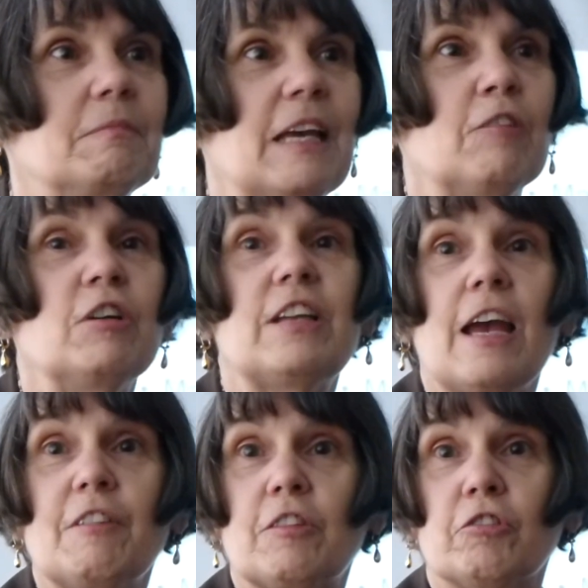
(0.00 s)
Henry
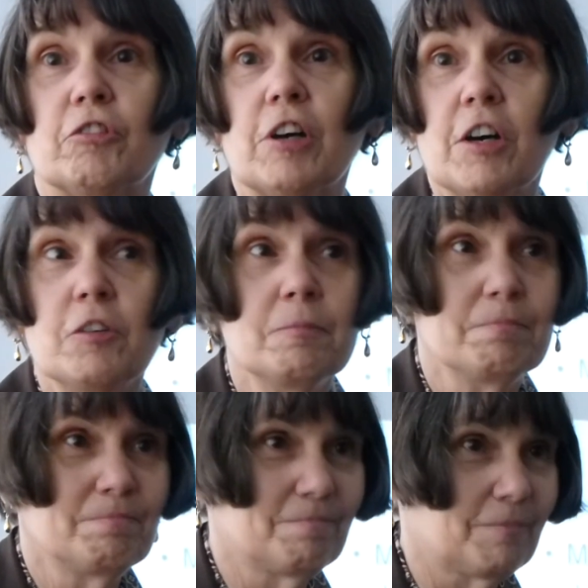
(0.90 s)
David Thoreau
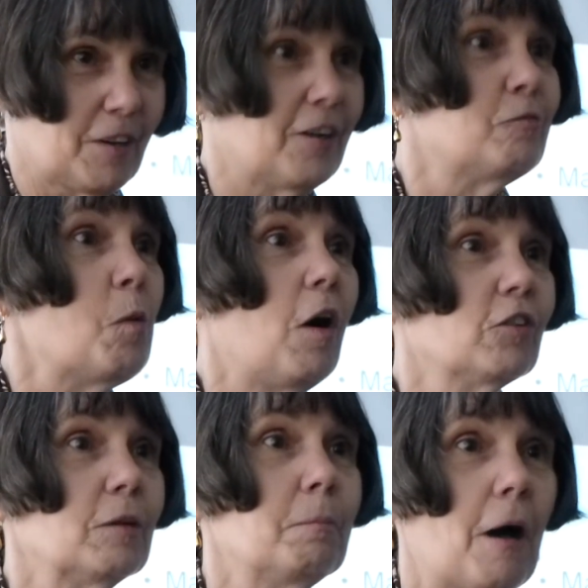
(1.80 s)
of
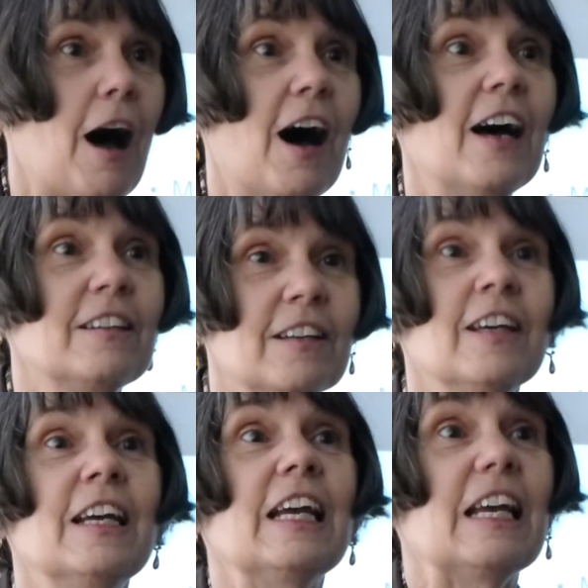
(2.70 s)
Walden Pond
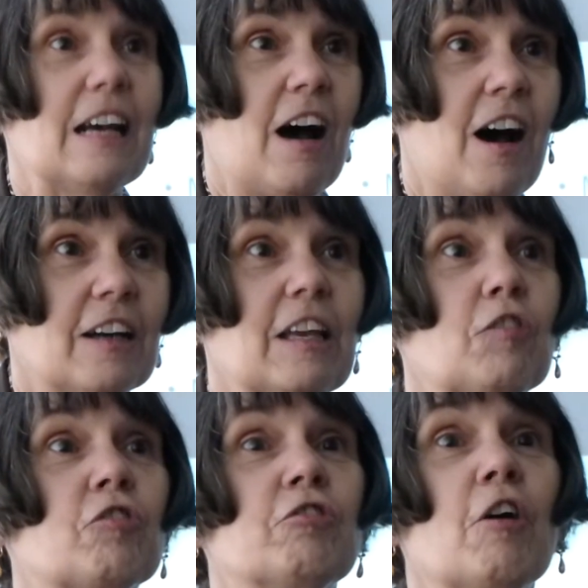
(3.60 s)

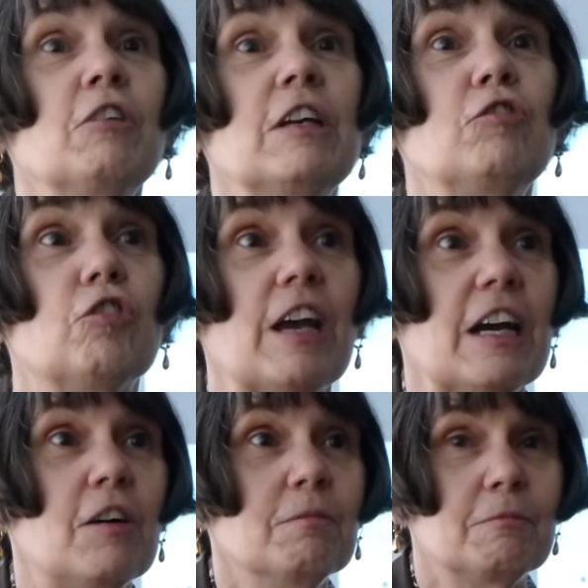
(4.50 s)
gets thrown in
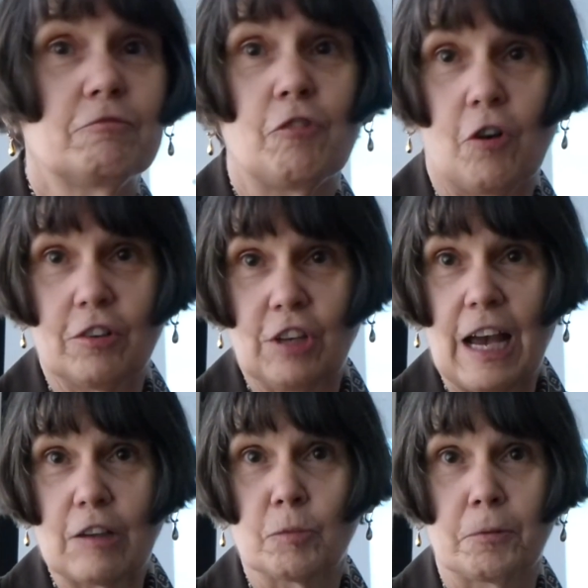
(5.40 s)
jail for
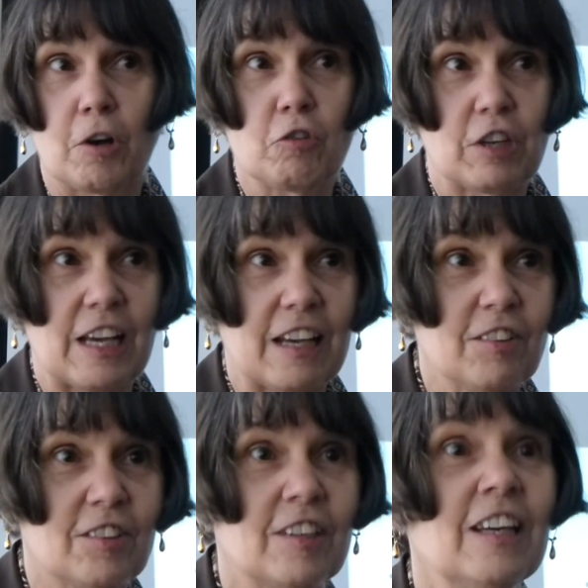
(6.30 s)
tax
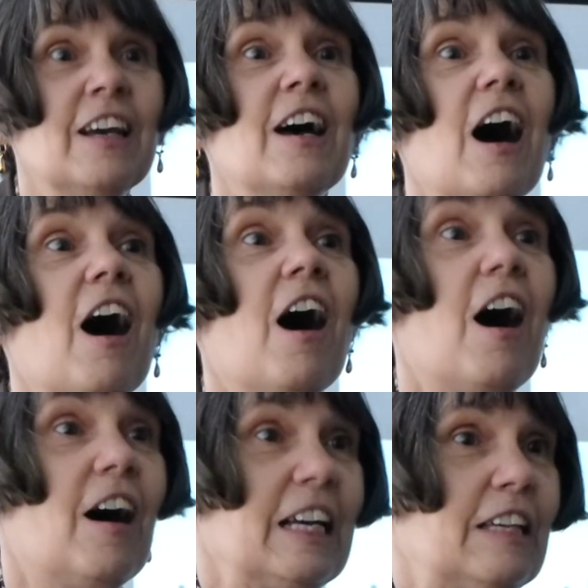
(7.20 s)
protest.
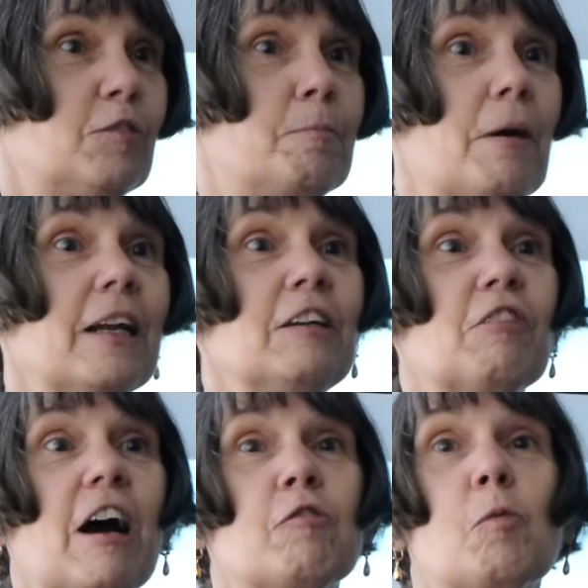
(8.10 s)
His buddy
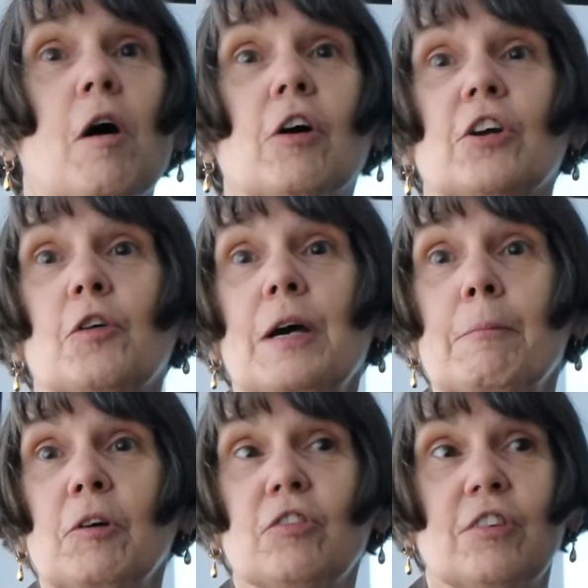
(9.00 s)
Ralph Waldo
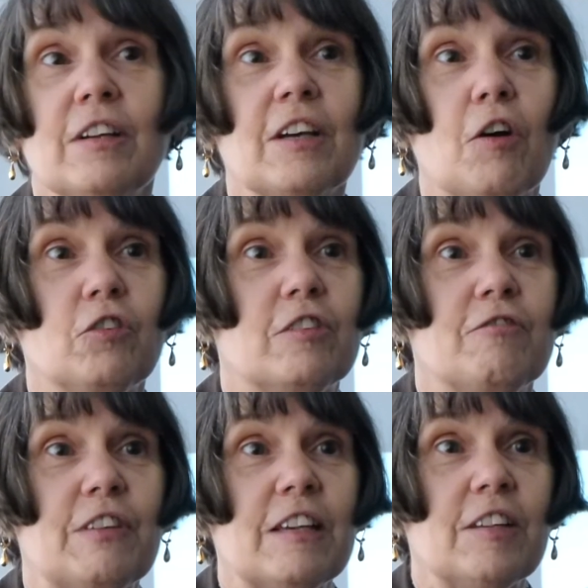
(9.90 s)
Emerson goes to
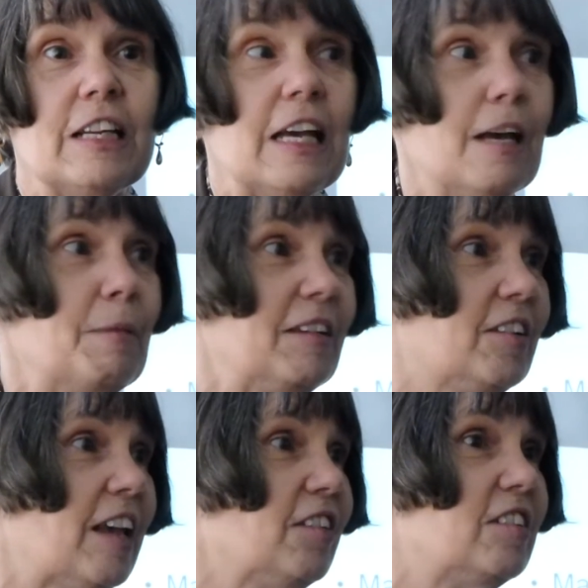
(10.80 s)
visit him and
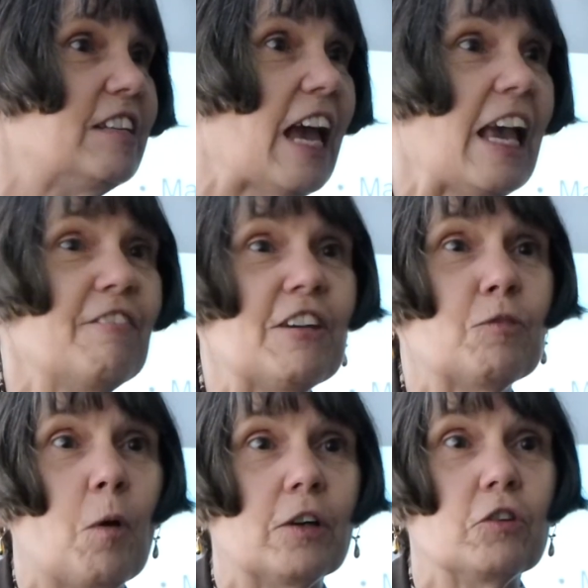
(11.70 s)
says, "David,
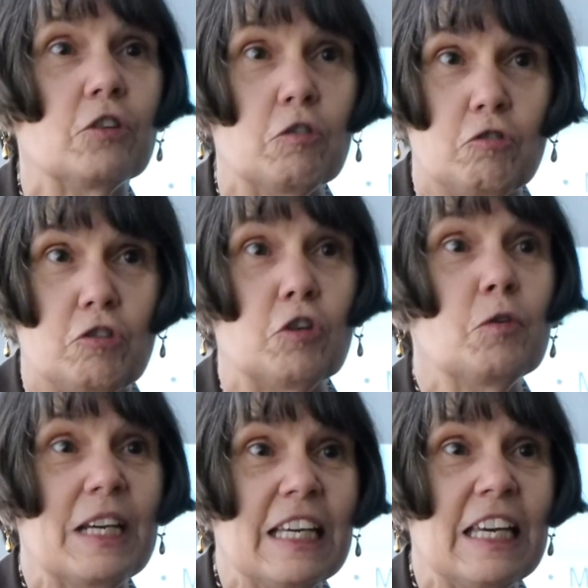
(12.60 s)
what are you
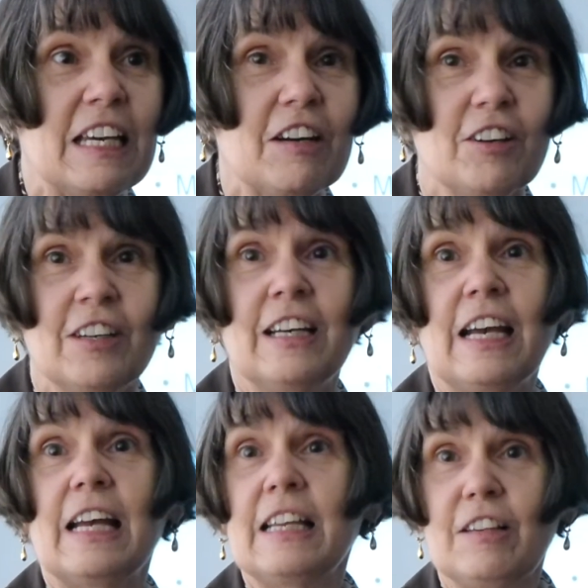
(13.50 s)
doing here?"
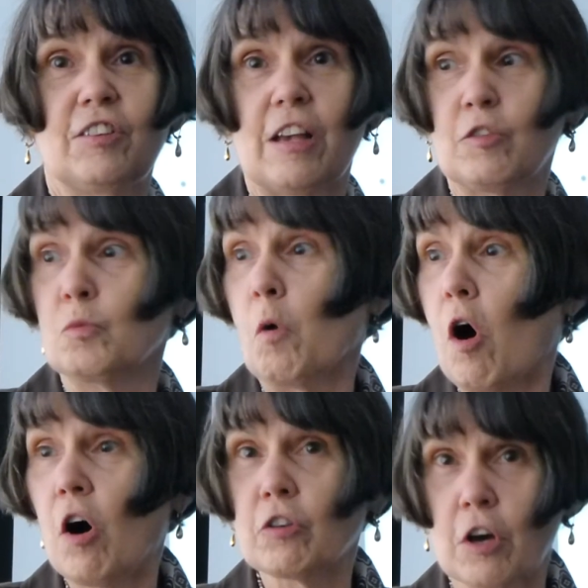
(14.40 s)
And he says,
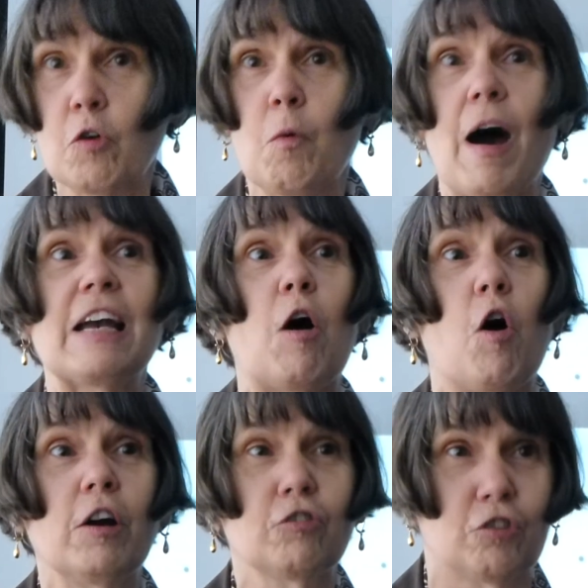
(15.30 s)
"Waldo, why
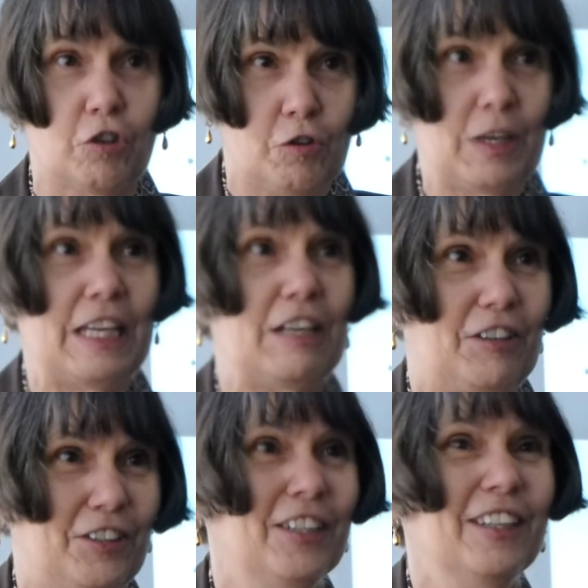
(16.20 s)
aren't you here?" so